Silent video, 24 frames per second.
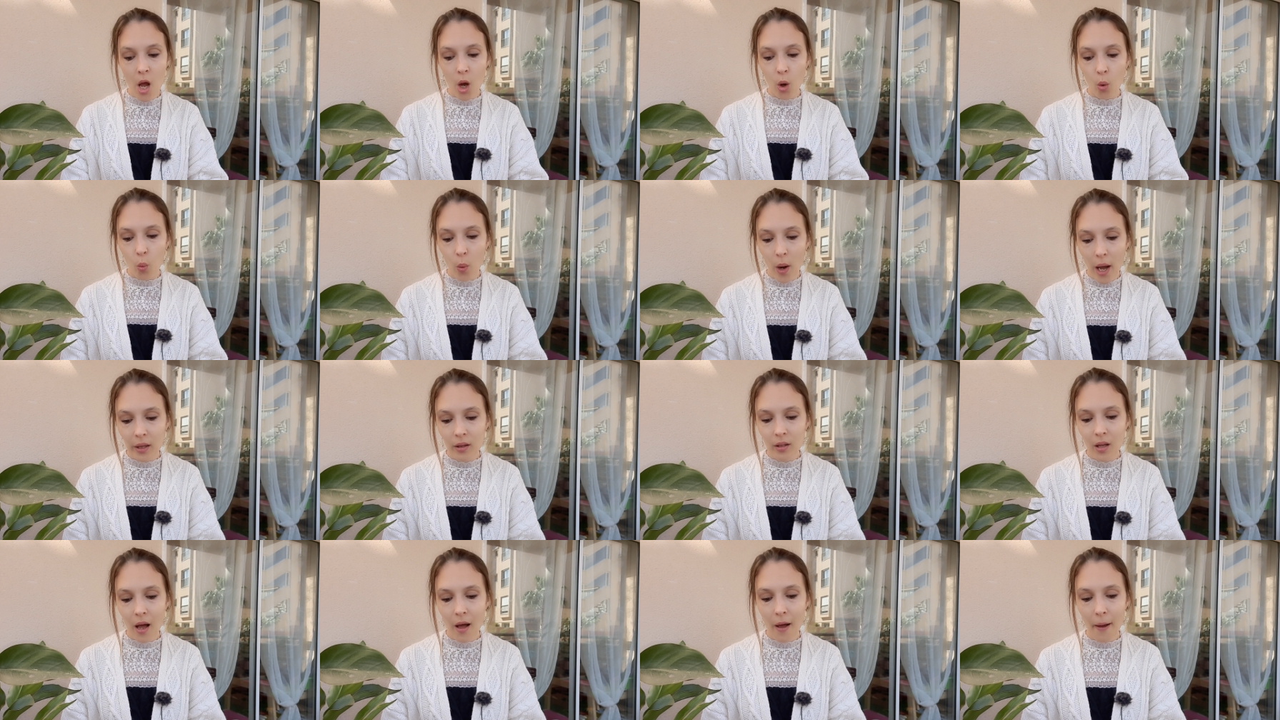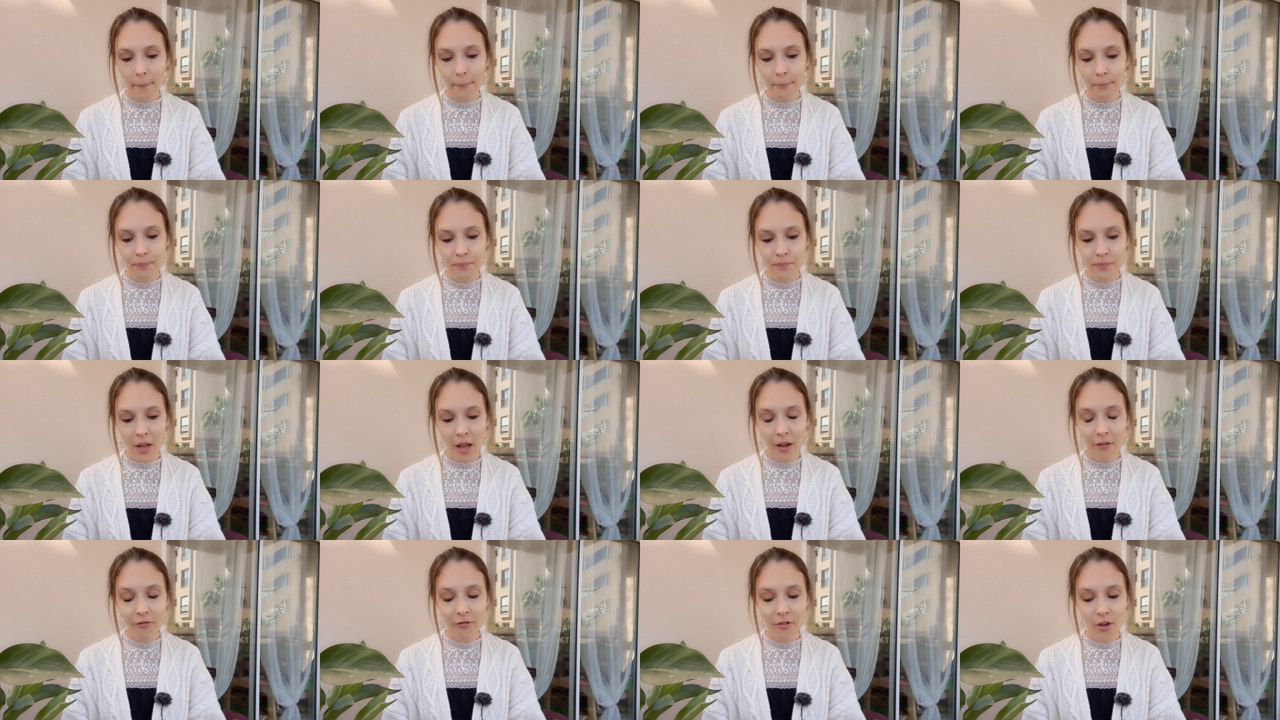Well,
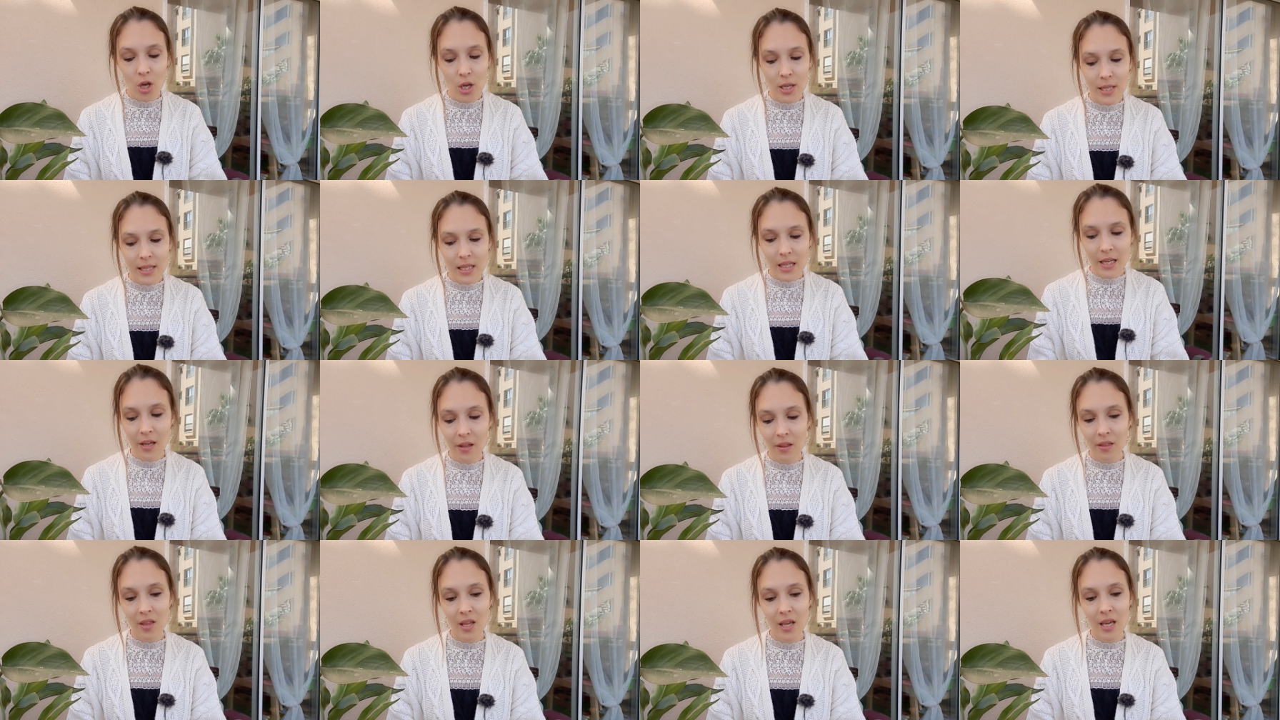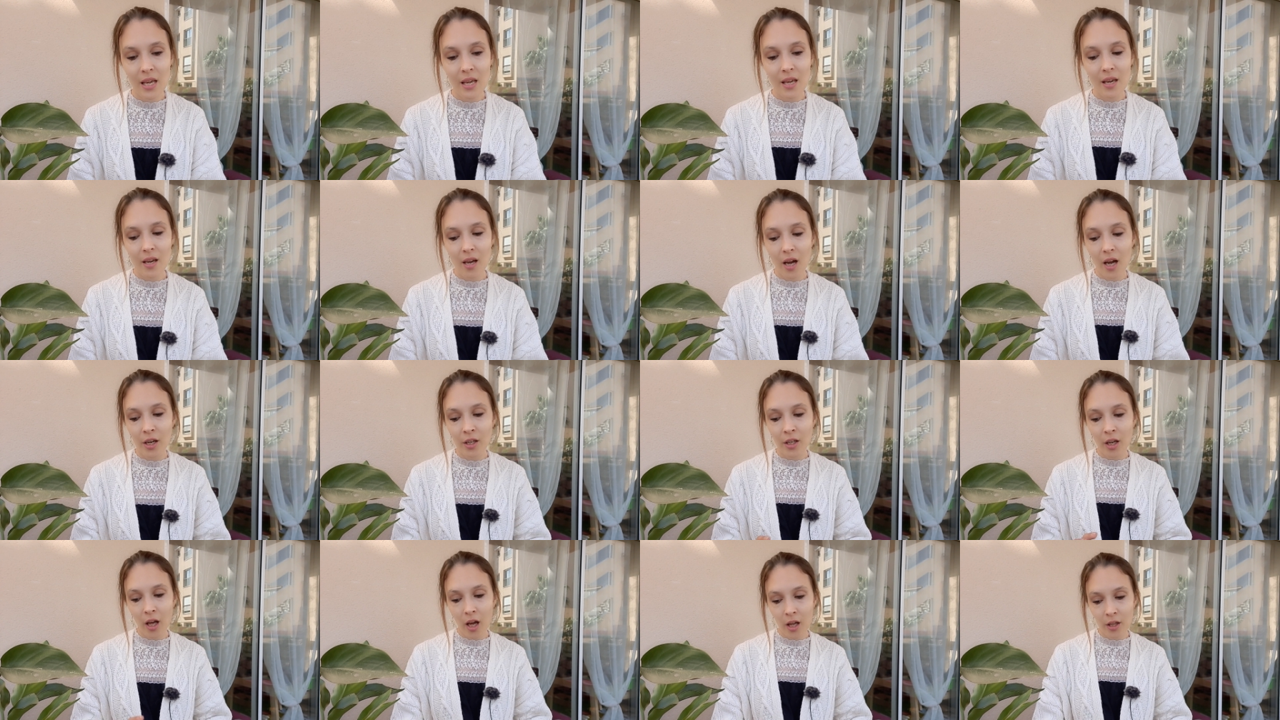firstly,
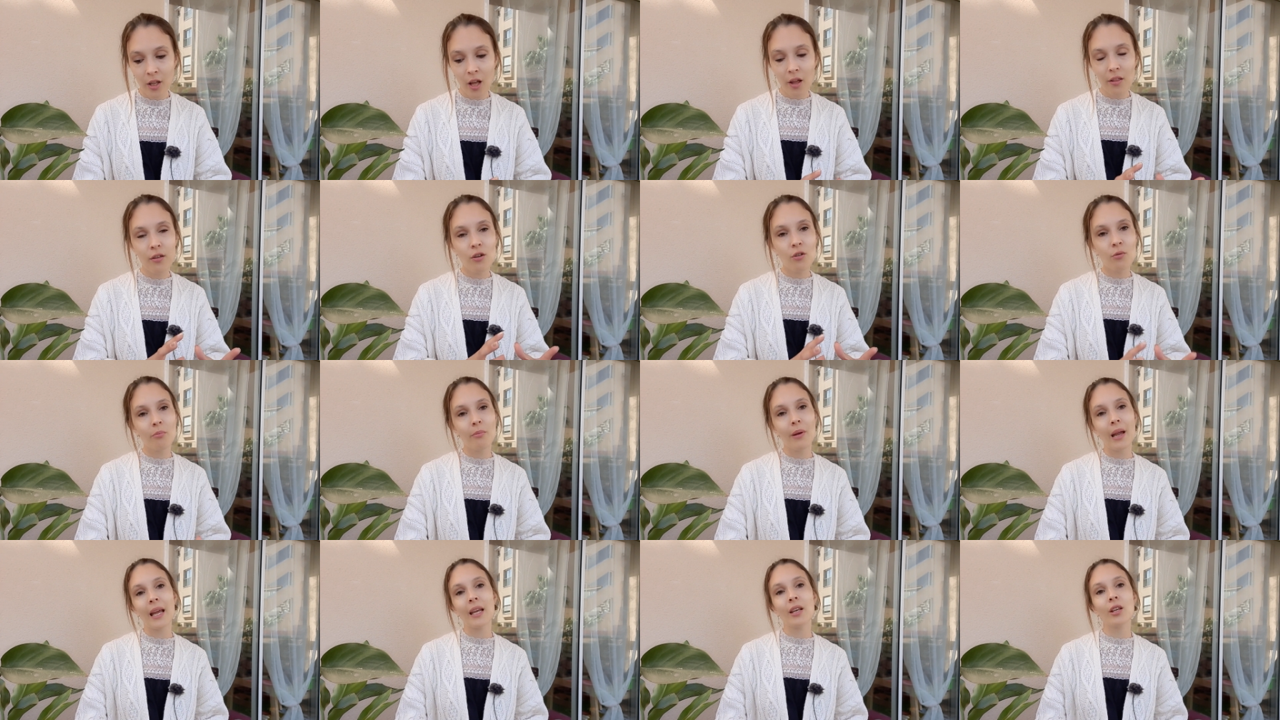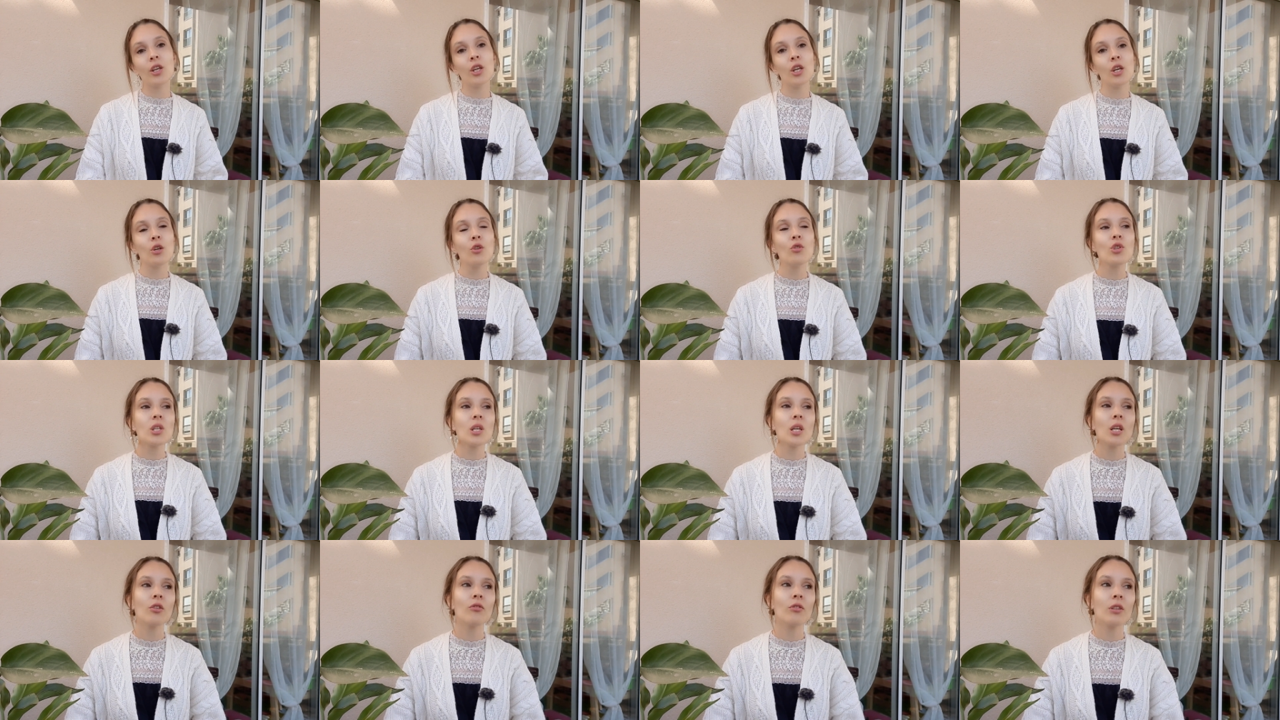another main news
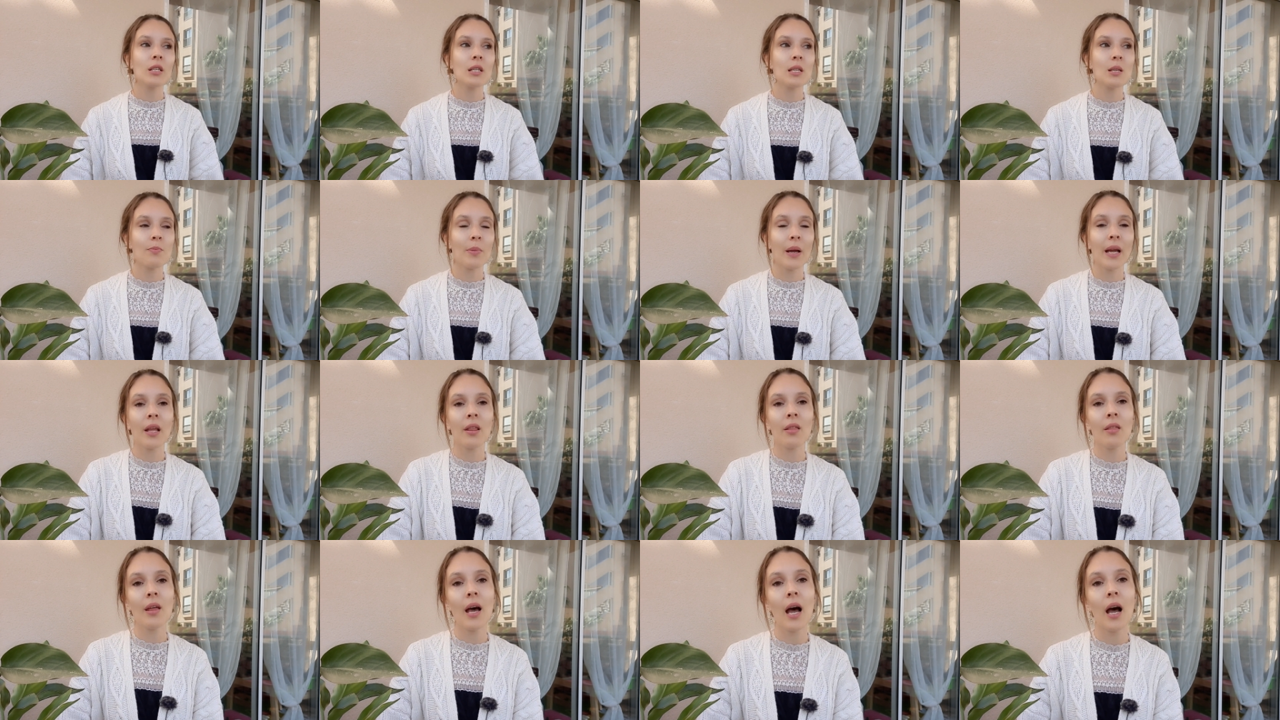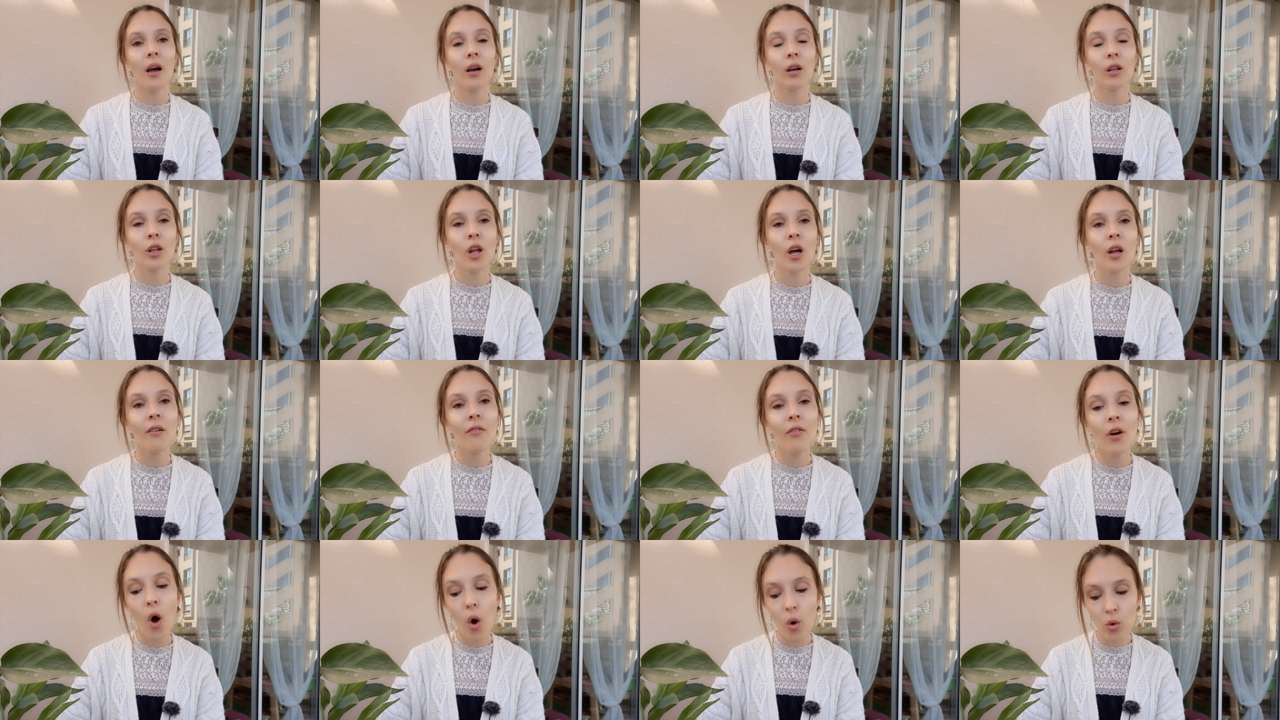here in Spain that a lot
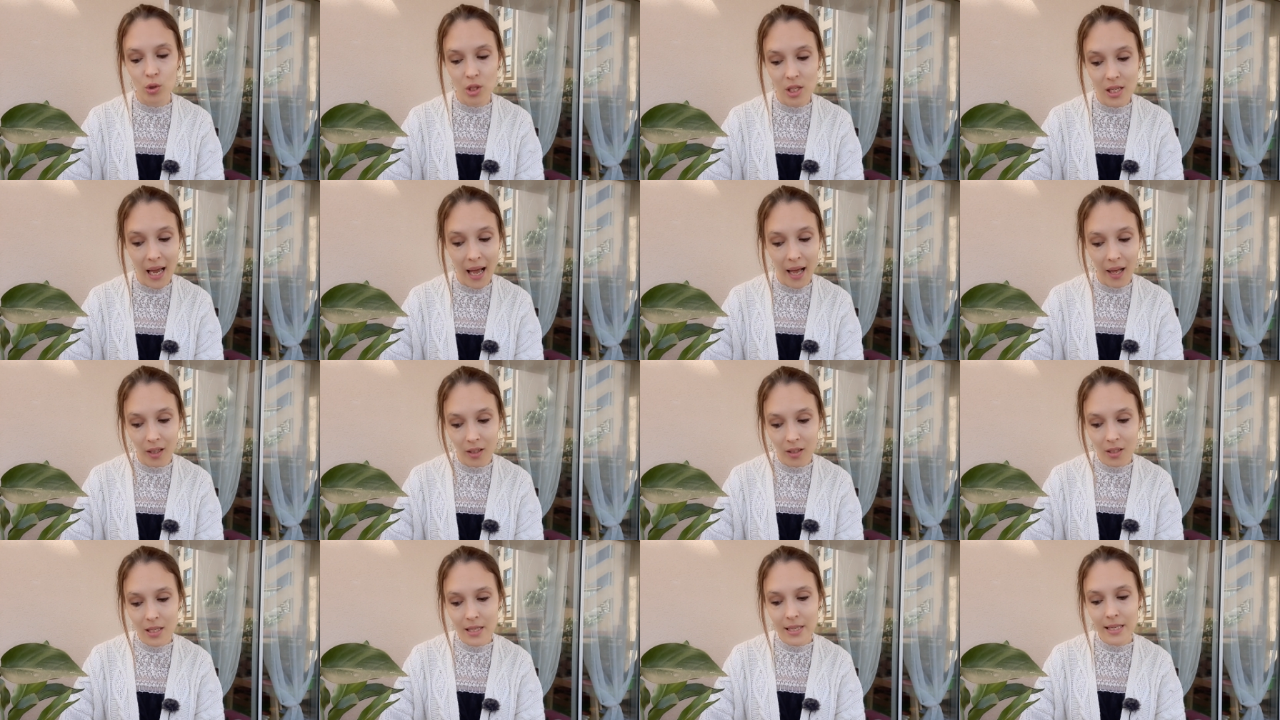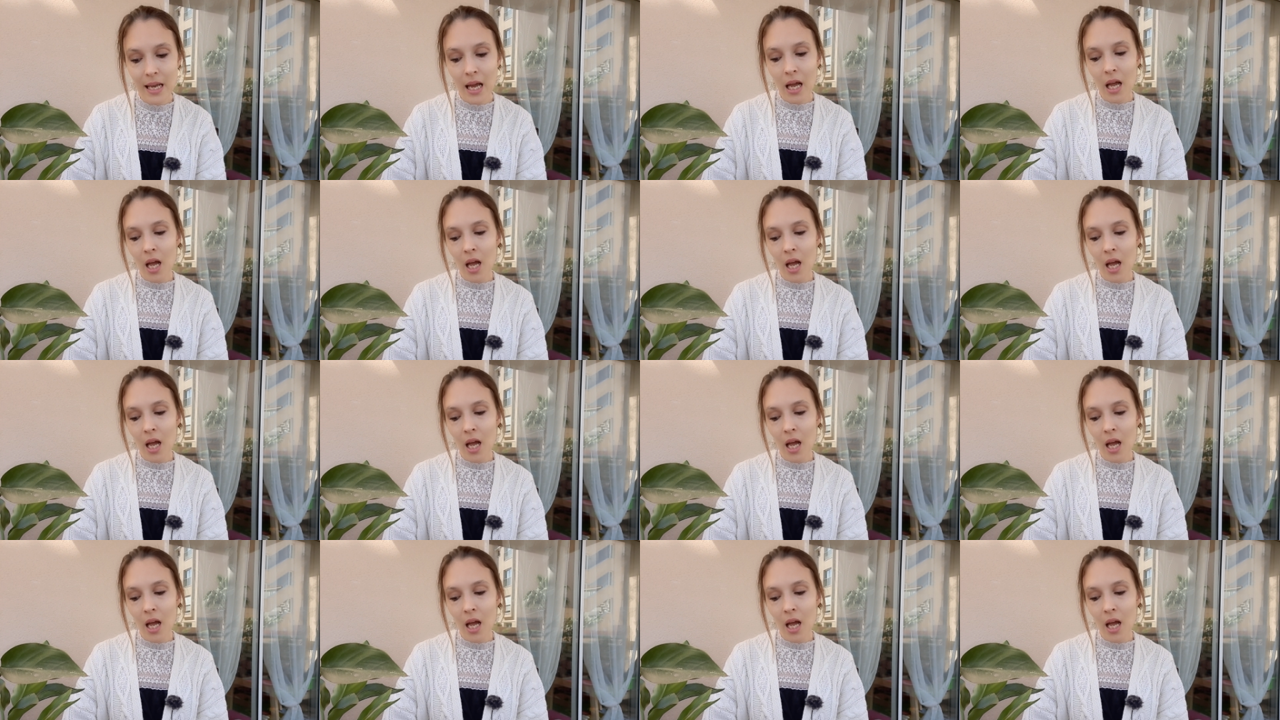of hotels